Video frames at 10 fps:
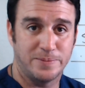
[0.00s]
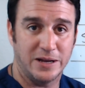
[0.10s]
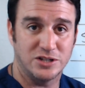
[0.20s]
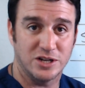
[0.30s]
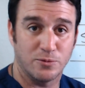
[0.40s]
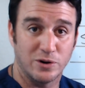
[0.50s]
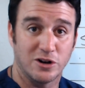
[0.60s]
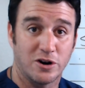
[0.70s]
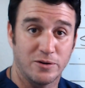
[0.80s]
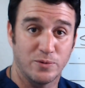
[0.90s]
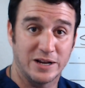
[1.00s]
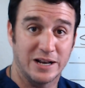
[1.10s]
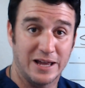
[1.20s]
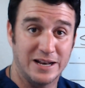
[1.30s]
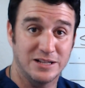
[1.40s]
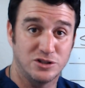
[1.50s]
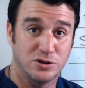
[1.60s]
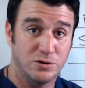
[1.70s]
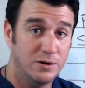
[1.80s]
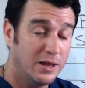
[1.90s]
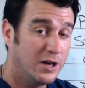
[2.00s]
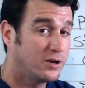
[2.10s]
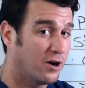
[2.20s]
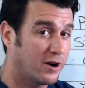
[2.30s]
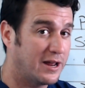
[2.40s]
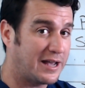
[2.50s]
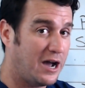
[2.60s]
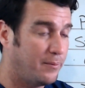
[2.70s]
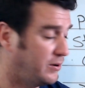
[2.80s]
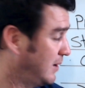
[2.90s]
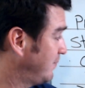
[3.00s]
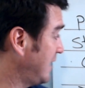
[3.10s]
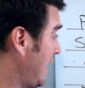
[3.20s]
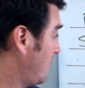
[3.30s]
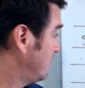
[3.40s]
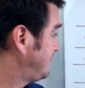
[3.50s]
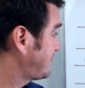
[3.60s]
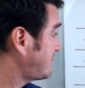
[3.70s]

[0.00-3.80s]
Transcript: patient related to cardiac output. Now,